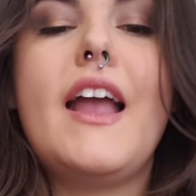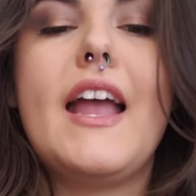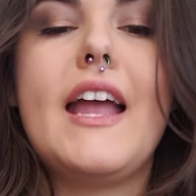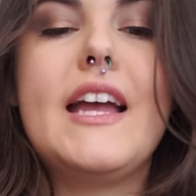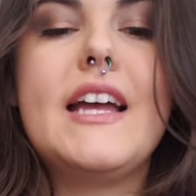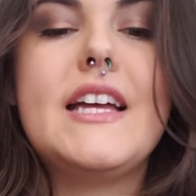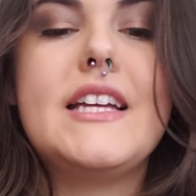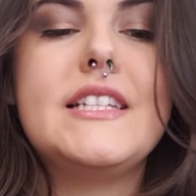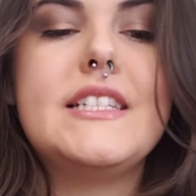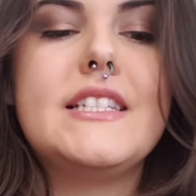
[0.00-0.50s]

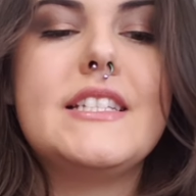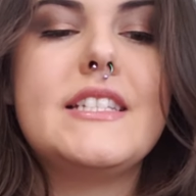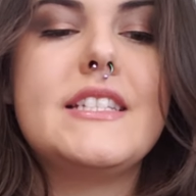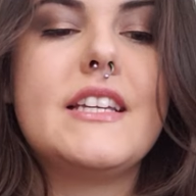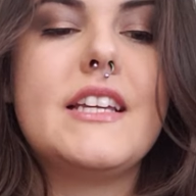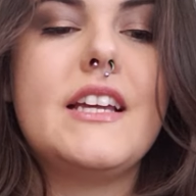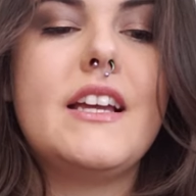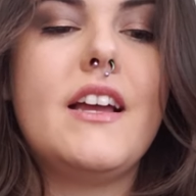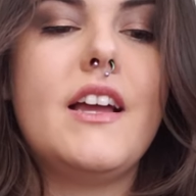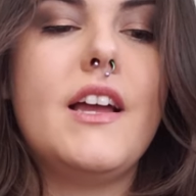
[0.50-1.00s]
And
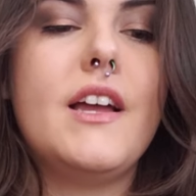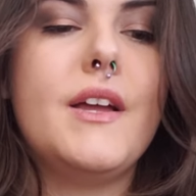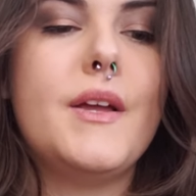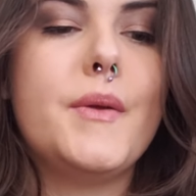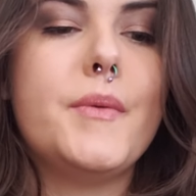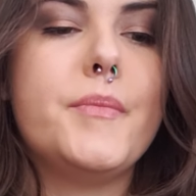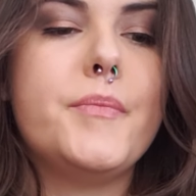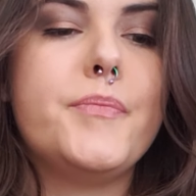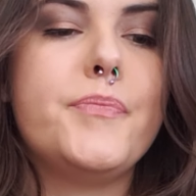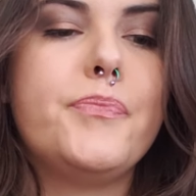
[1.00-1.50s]

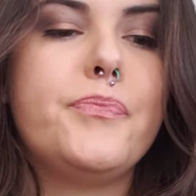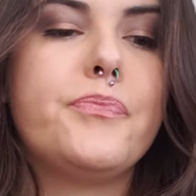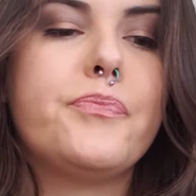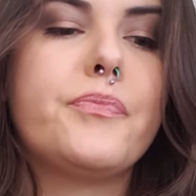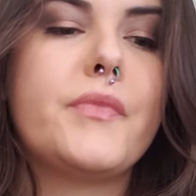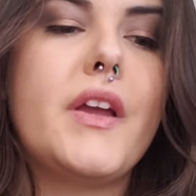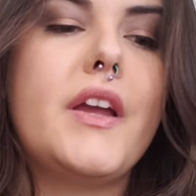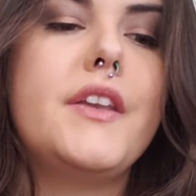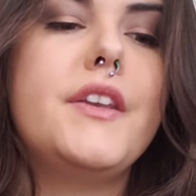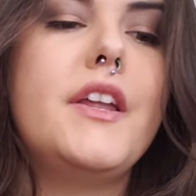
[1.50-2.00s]

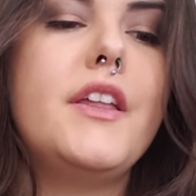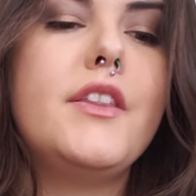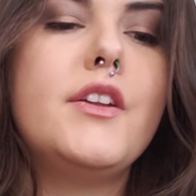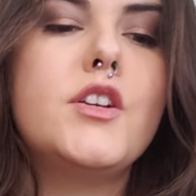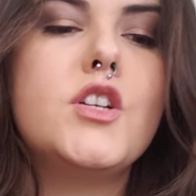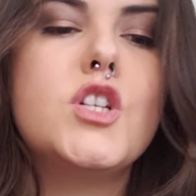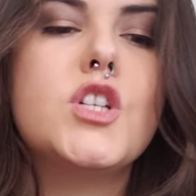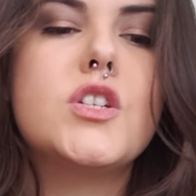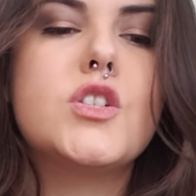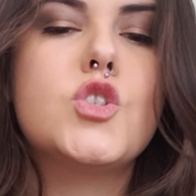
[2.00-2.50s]

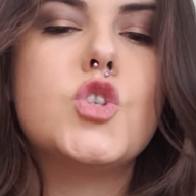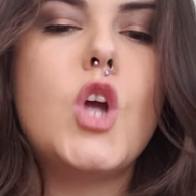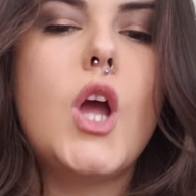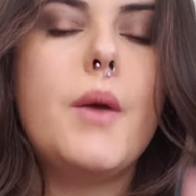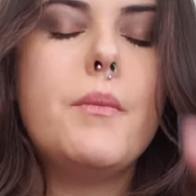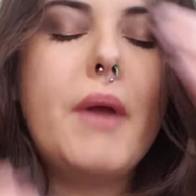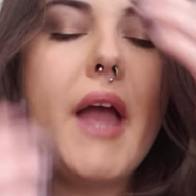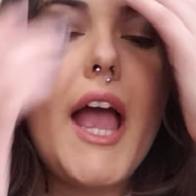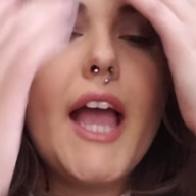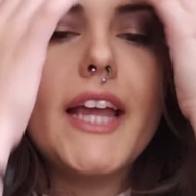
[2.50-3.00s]
another
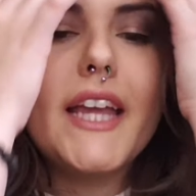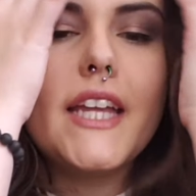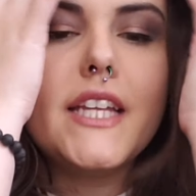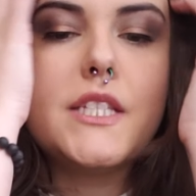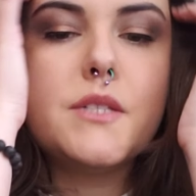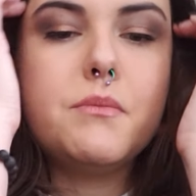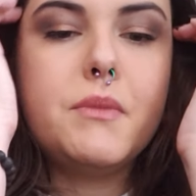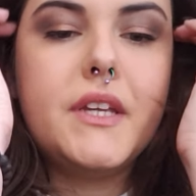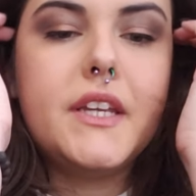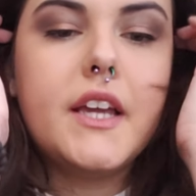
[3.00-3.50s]
drawback
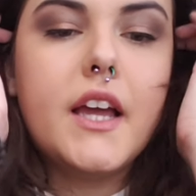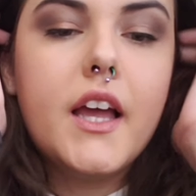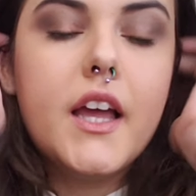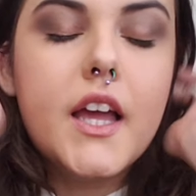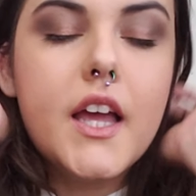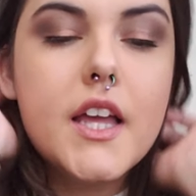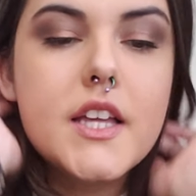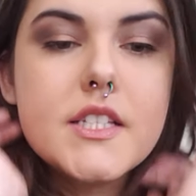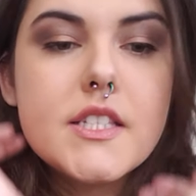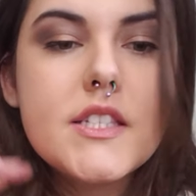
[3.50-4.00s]
is
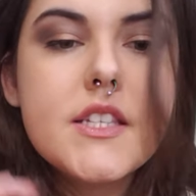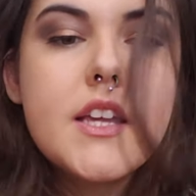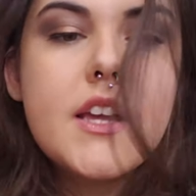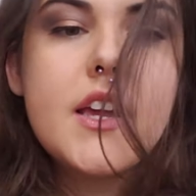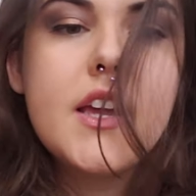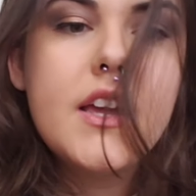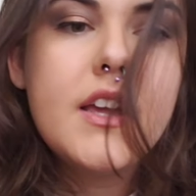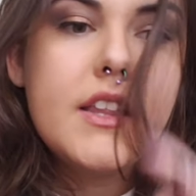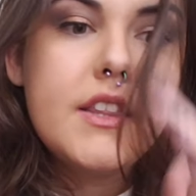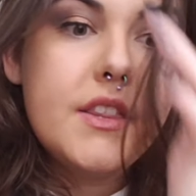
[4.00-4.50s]
because
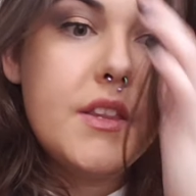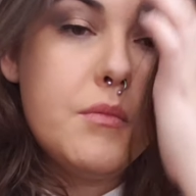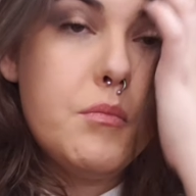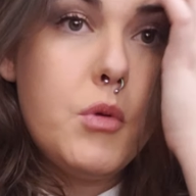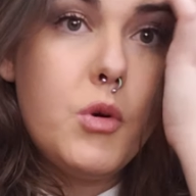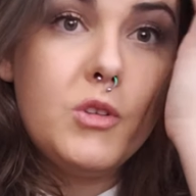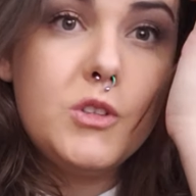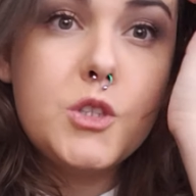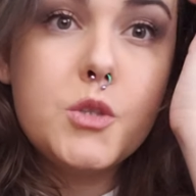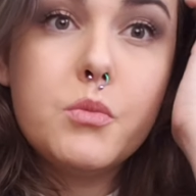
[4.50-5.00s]
the
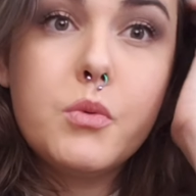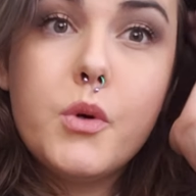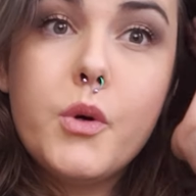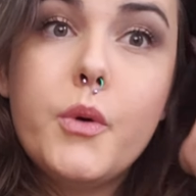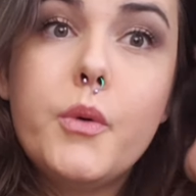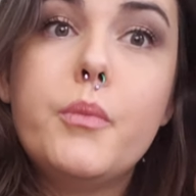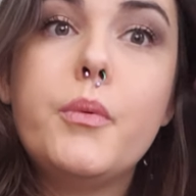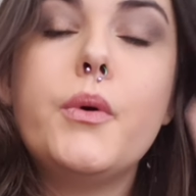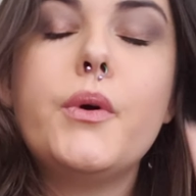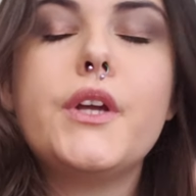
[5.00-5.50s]

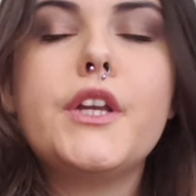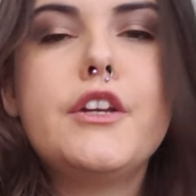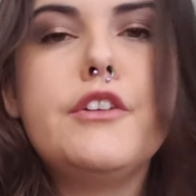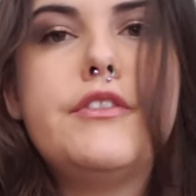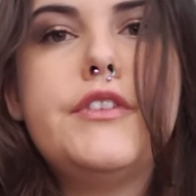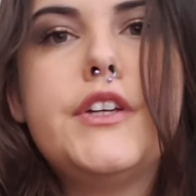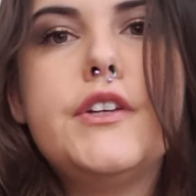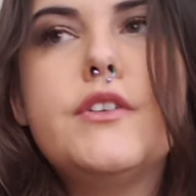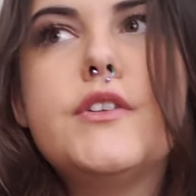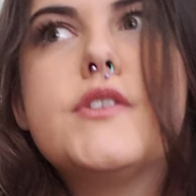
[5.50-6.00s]
multiple point of
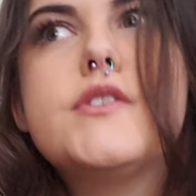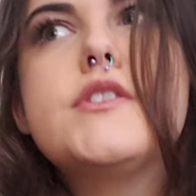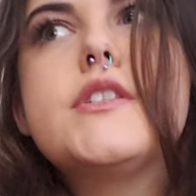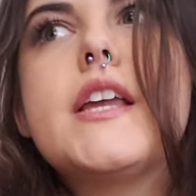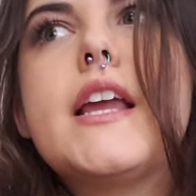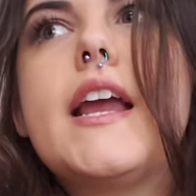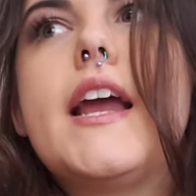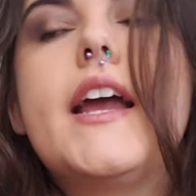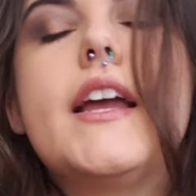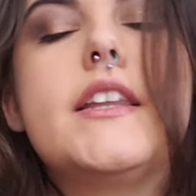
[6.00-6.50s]
views
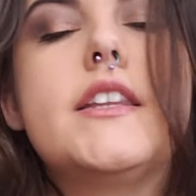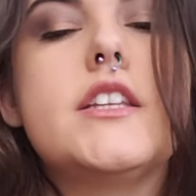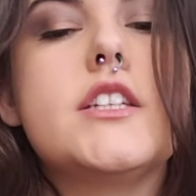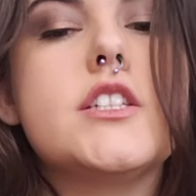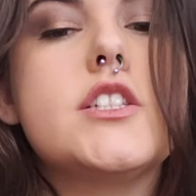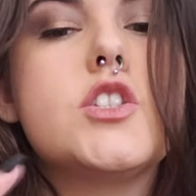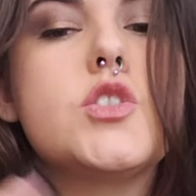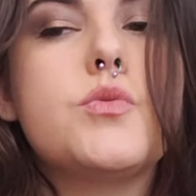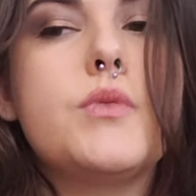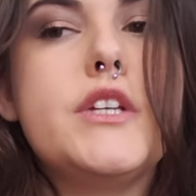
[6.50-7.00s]
and
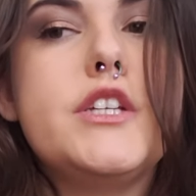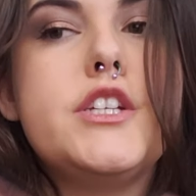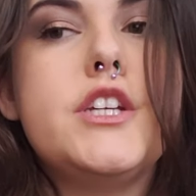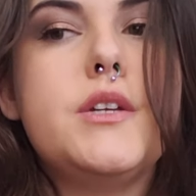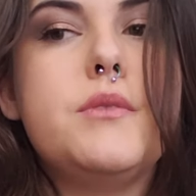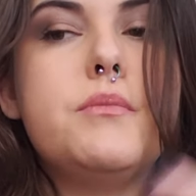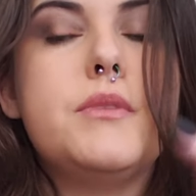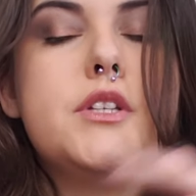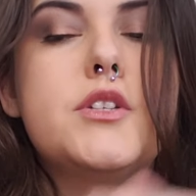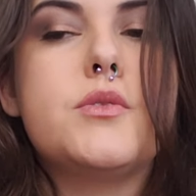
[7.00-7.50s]
the
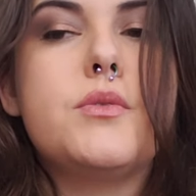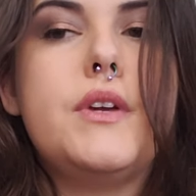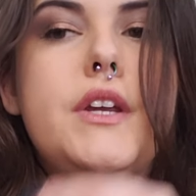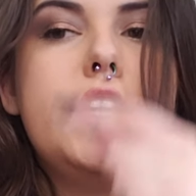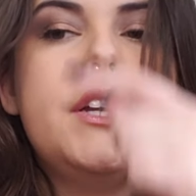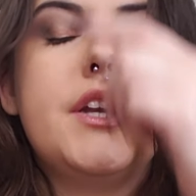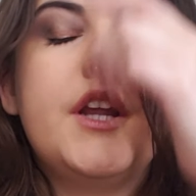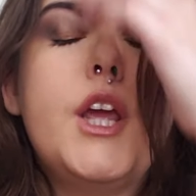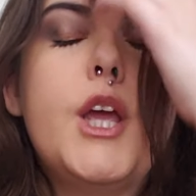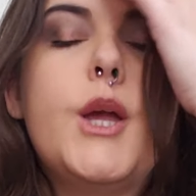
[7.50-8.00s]
switching
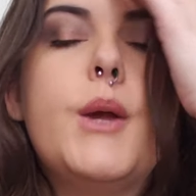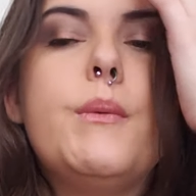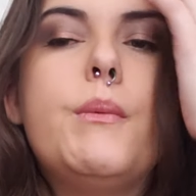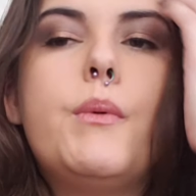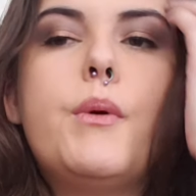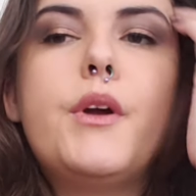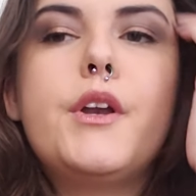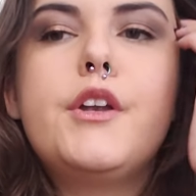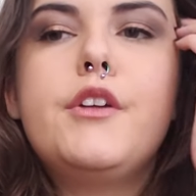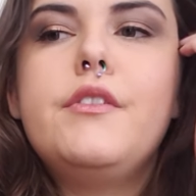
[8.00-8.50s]
between
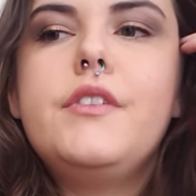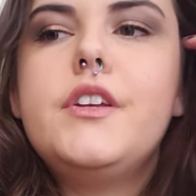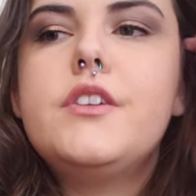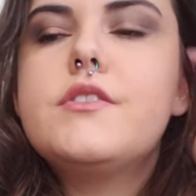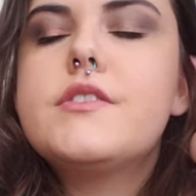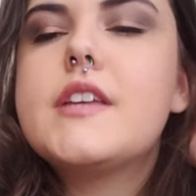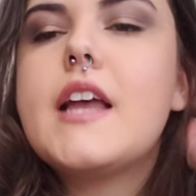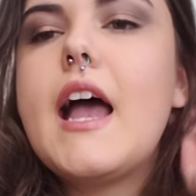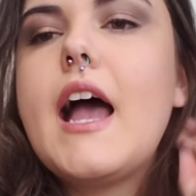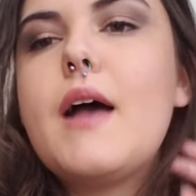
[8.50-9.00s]
point of
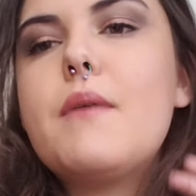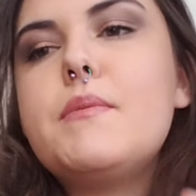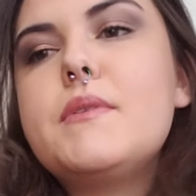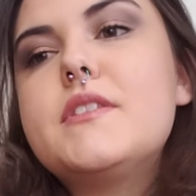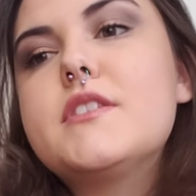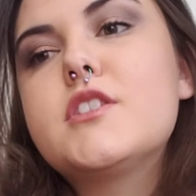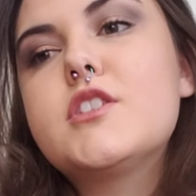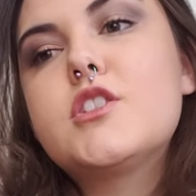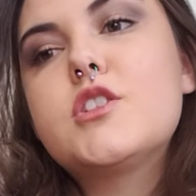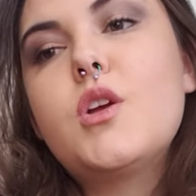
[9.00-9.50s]
views
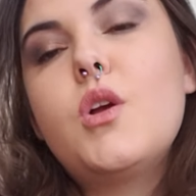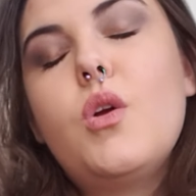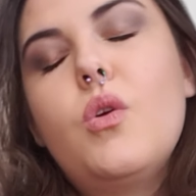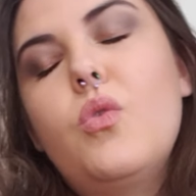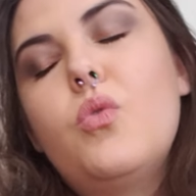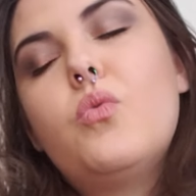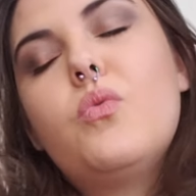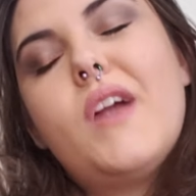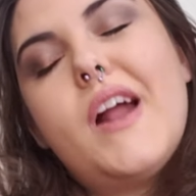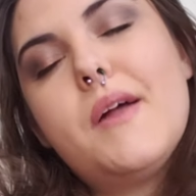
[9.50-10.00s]
happens
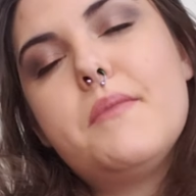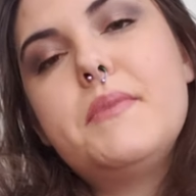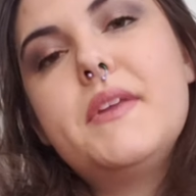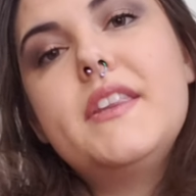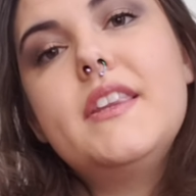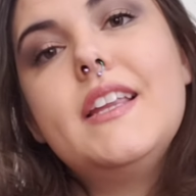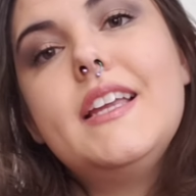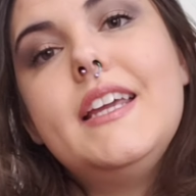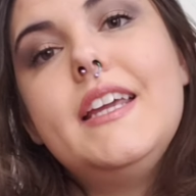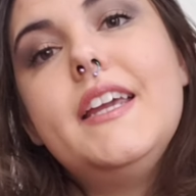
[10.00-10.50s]
so
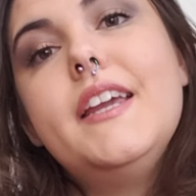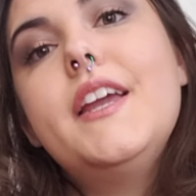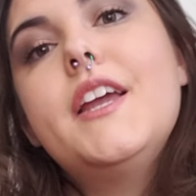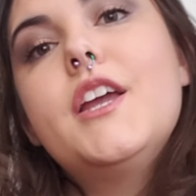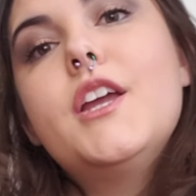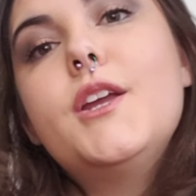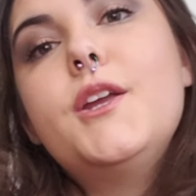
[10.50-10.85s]
rapidly,